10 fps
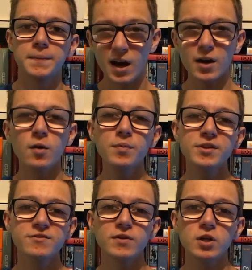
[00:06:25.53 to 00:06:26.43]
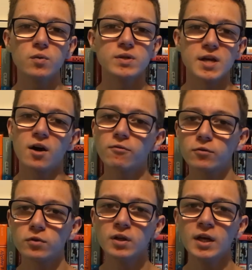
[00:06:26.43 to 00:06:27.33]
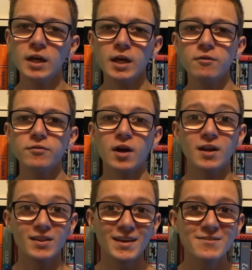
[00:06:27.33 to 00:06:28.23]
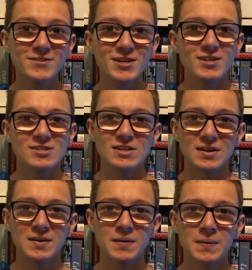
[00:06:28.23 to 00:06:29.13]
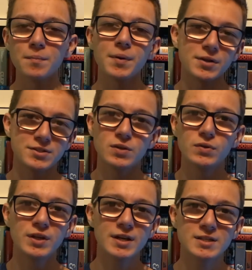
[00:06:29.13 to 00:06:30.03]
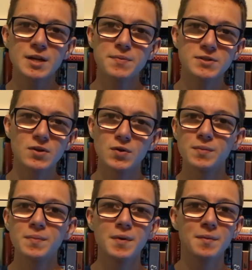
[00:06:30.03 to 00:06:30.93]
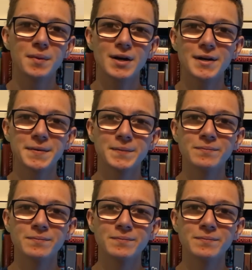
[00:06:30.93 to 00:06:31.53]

I hope this video was helpful, if not life-changing, but I'll see you in the next episode. Bye!